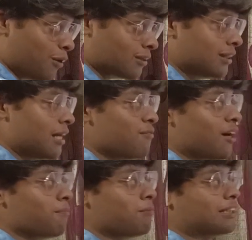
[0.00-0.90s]
auxiliary
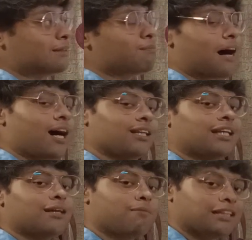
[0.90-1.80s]
verb plus pa,
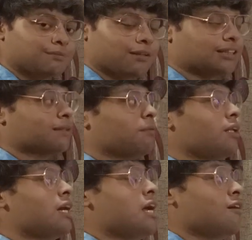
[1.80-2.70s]
then the past
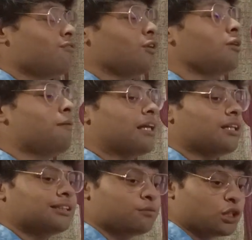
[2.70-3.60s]
participle, followed by
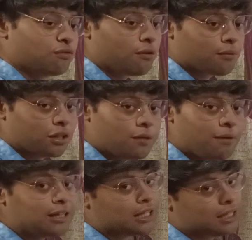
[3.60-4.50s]
the subject verb
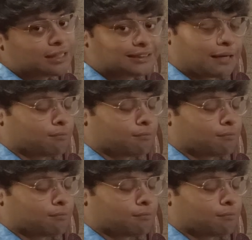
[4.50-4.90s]
agreement in case